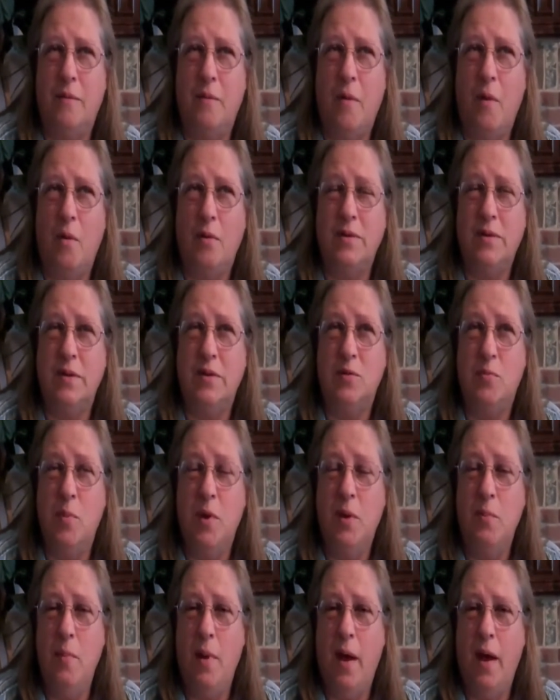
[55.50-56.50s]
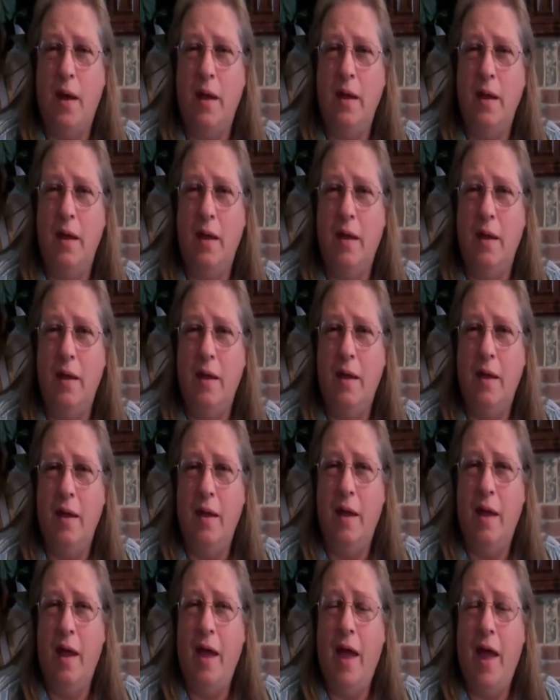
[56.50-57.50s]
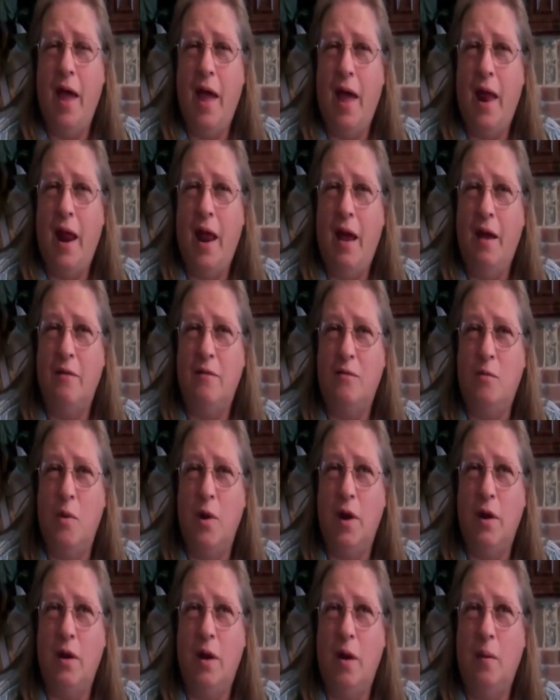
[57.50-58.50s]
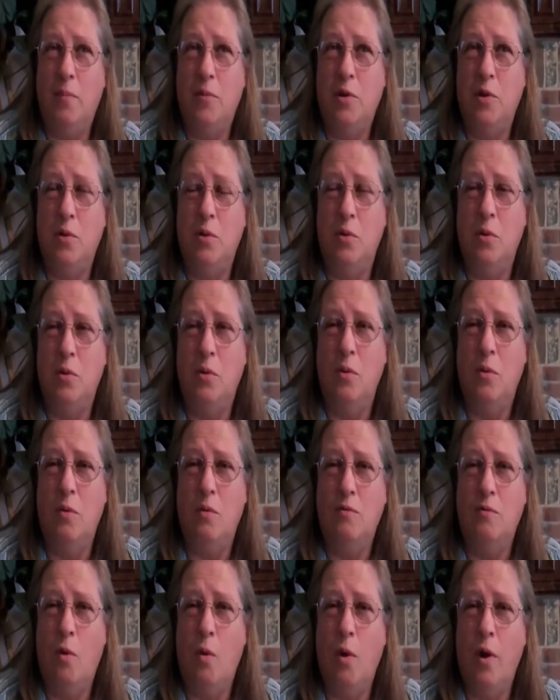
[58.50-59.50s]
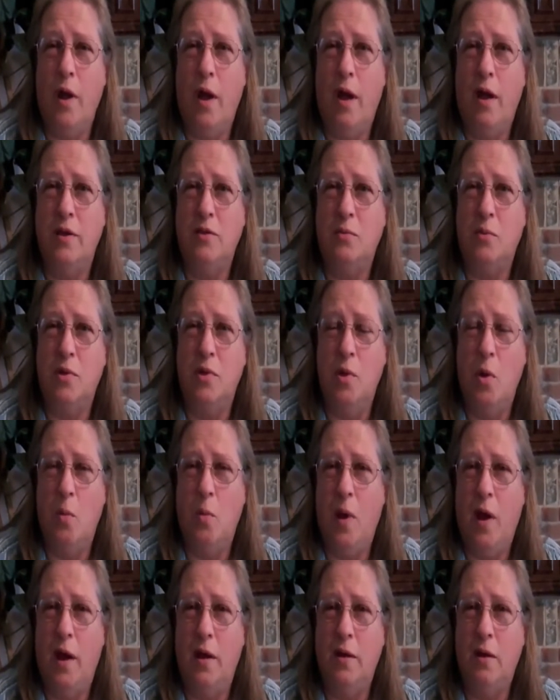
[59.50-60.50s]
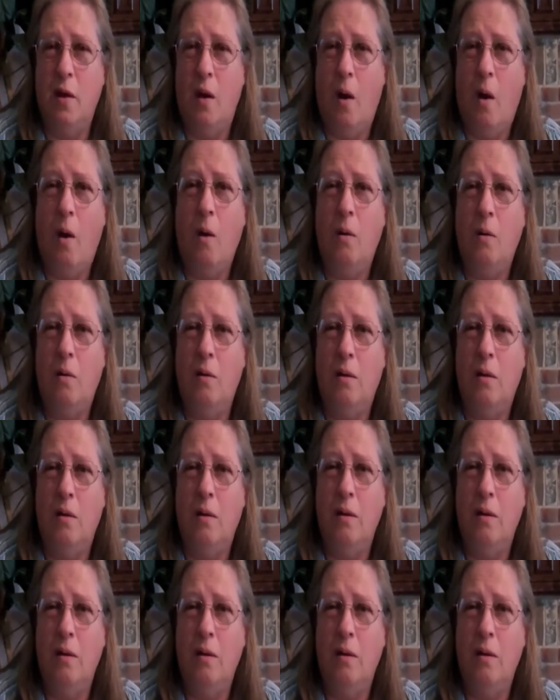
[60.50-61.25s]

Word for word: for, since mid-May and have went up to four days with no pain at all.